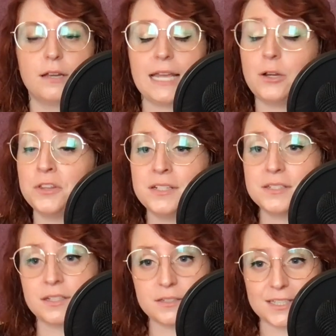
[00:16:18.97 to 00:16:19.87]
In all things
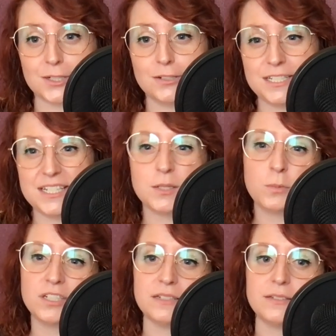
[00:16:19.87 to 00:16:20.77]
considered, he had a
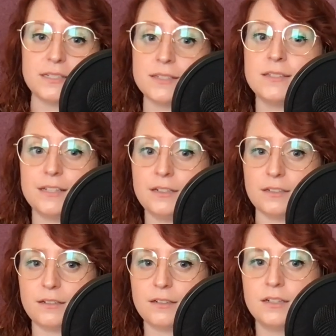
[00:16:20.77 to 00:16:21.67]
pretty decent year.
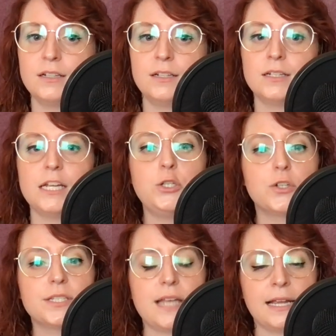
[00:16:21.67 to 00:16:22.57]
He took
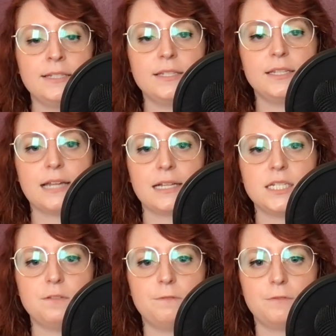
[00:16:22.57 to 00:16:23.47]
second in the
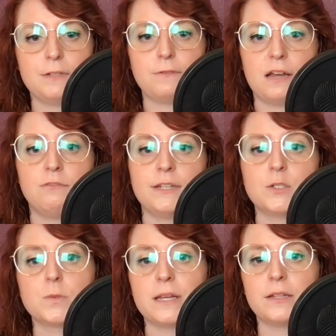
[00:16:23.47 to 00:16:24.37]
1955
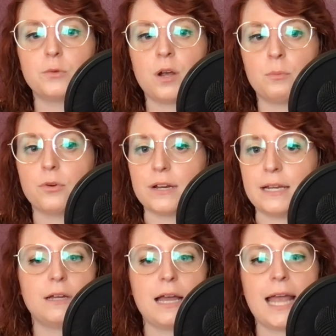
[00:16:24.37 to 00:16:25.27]
Venezuelan Grand
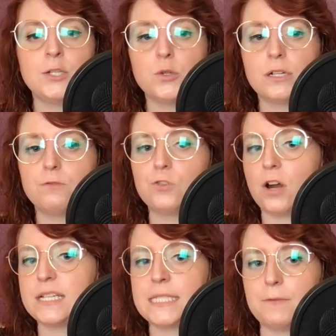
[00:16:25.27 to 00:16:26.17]
Prix, entering a
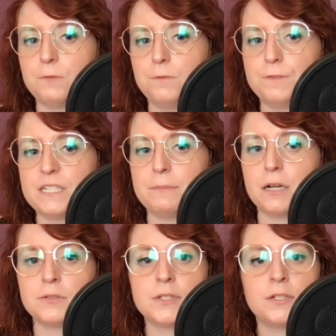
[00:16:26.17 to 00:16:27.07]
Ferrari 750
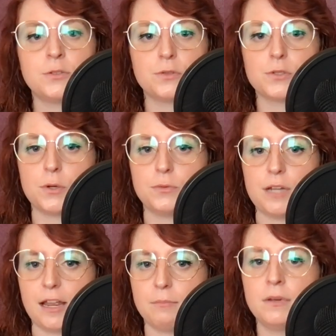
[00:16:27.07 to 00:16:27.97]
Monza under his own
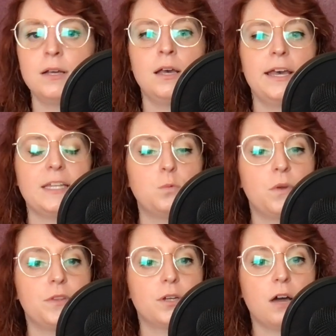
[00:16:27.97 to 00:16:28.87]
name, and
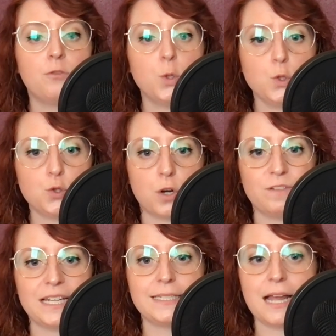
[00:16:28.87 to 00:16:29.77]
won the Governor's
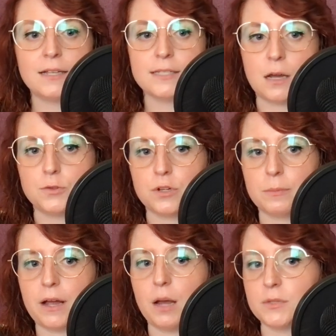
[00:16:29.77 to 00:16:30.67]
Trophy at Nassau during
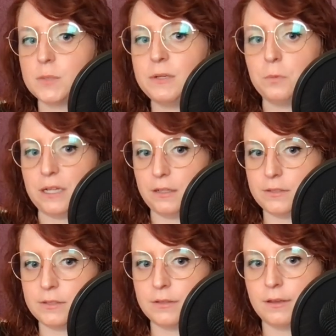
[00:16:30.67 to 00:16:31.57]
Bahama Speed Weeks.